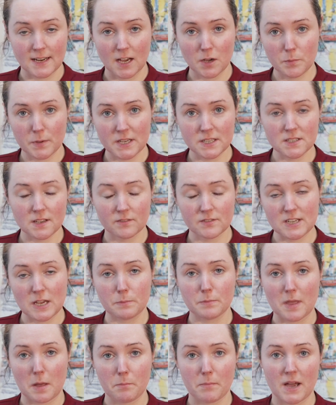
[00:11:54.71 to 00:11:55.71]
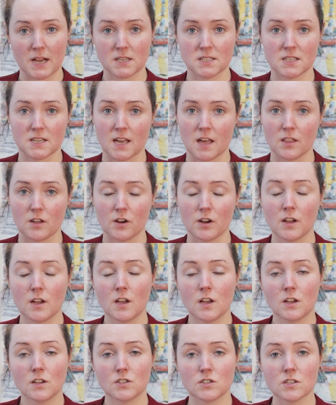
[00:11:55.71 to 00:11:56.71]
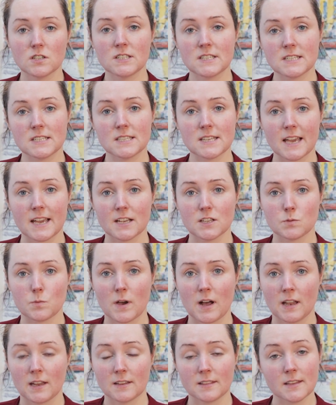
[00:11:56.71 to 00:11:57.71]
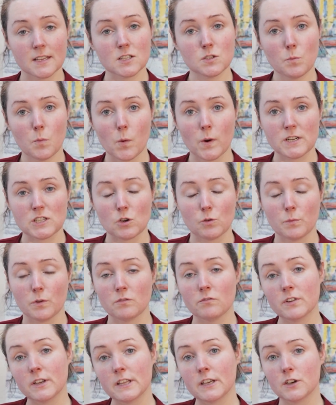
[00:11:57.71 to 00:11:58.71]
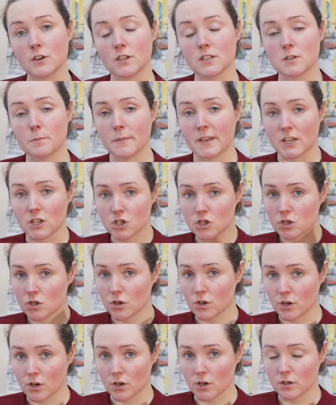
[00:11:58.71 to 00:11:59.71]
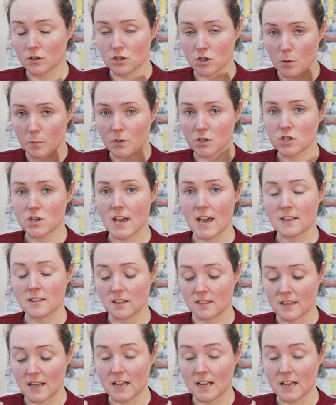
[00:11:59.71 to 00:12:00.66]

neck piece. I've taped that back together. Just to say as well, at this point, it would be really good to make sure, double check that